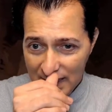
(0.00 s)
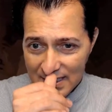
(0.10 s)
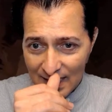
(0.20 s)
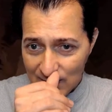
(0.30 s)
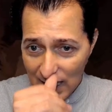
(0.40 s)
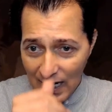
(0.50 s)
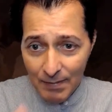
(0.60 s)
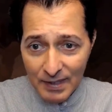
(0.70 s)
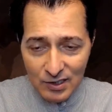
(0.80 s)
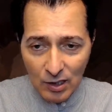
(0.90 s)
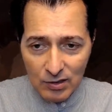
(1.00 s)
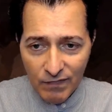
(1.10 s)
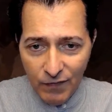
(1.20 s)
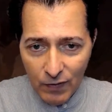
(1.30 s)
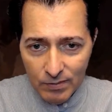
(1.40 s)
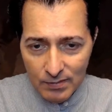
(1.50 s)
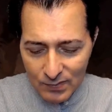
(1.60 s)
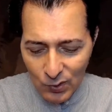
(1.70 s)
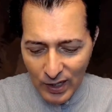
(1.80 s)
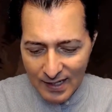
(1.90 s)
that the climate is not confirmed,
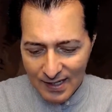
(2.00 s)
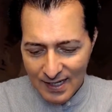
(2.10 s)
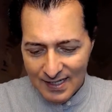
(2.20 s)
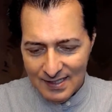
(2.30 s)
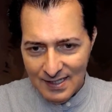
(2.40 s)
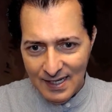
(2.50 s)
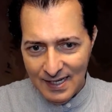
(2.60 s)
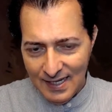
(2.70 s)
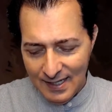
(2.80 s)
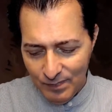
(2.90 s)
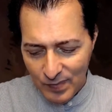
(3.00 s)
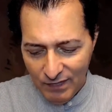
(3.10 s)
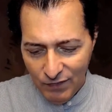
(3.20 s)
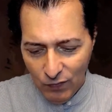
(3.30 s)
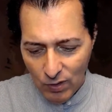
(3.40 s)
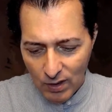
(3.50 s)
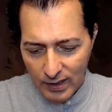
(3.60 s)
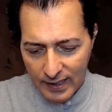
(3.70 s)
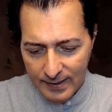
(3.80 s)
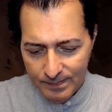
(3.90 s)
okay, and
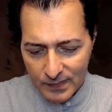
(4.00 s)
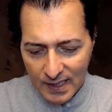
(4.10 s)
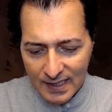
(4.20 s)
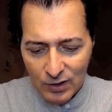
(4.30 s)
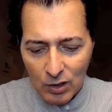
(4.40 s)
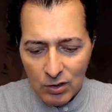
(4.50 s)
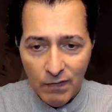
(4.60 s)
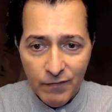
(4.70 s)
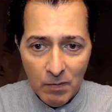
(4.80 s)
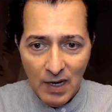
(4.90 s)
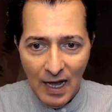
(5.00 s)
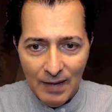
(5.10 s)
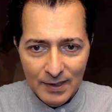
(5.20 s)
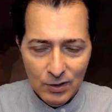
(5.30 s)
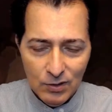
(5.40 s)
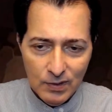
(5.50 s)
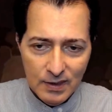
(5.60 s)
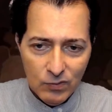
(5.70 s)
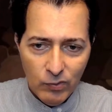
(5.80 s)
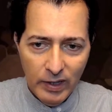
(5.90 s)
therefore, in a non-confirmed climate,
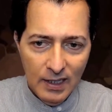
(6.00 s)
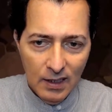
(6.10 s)
really